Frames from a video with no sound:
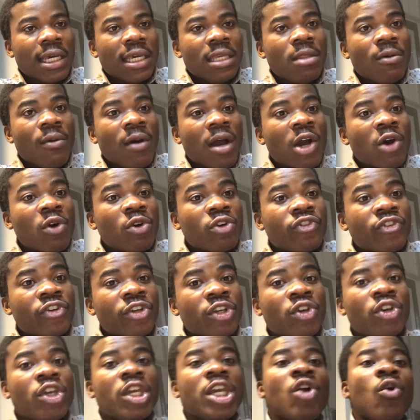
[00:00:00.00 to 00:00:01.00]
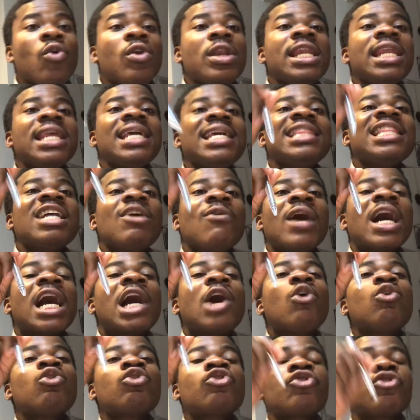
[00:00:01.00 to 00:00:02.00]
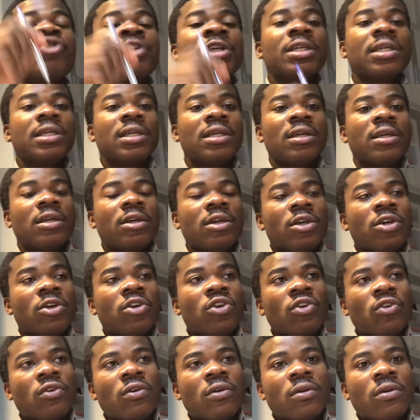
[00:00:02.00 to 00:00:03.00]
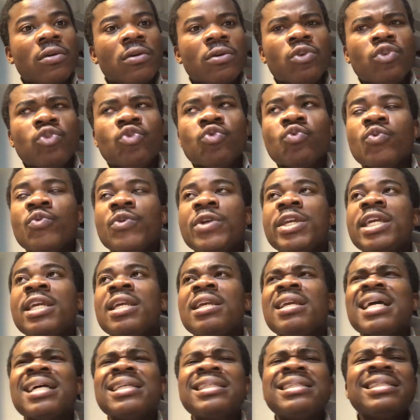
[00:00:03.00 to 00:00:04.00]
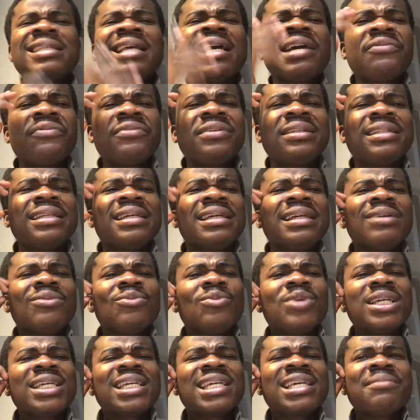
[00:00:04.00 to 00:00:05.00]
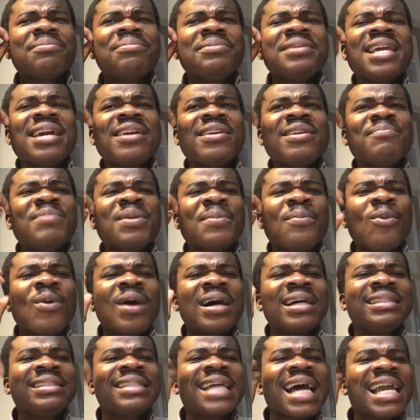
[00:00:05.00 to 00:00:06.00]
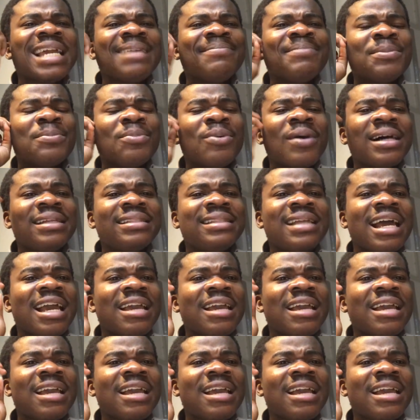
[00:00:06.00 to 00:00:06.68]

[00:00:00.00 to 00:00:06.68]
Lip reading: In our country, only in our country, do we, as in every day, we keep hearing people are dying, people